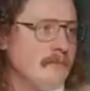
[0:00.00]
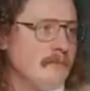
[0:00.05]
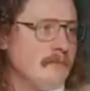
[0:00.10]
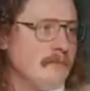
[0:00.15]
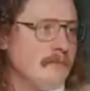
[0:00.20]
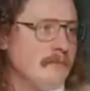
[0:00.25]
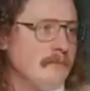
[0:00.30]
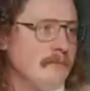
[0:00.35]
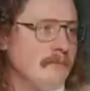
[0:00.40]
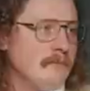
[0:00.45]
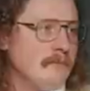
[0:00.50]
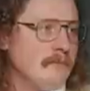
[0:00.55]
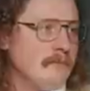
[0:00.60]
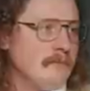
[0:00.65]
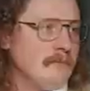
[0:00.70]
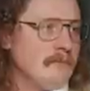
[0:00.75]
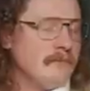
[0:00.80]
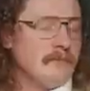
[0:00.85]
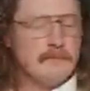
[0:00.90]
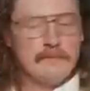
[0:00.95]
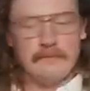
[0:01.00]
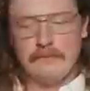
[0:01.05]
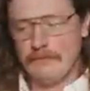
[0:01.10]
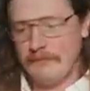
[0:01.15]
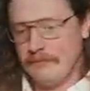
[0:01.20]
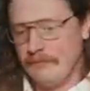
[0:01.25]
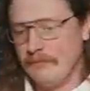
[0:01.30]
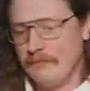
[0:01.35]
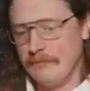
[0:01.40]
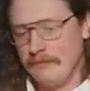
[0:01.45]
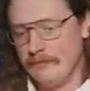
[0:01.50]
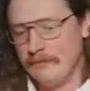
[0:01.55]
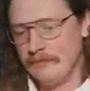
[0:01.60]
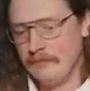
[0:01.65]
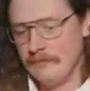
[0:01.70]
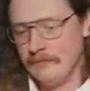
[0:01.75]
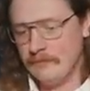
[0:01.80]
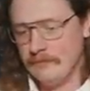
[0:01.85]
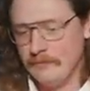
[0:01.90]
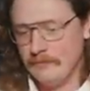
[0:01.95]

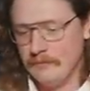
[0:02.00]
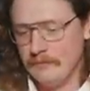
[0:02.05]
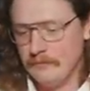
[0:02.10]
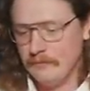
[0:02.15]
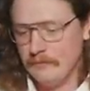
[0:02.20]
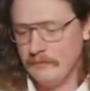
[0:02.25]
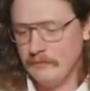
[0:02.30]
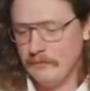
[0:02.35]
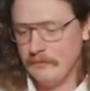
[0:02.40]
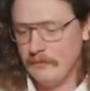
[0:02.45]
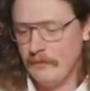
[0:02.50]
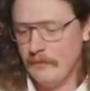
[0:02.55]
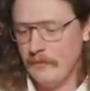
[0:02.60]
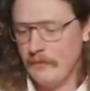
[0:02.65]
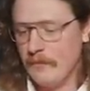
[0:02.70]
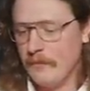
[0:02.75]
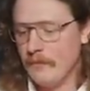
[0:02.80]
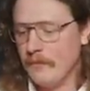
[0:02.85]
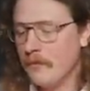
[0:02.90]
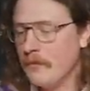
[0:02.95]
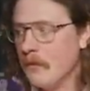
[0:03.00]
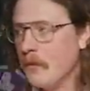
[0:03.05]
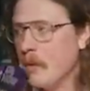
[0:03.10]
[no speech]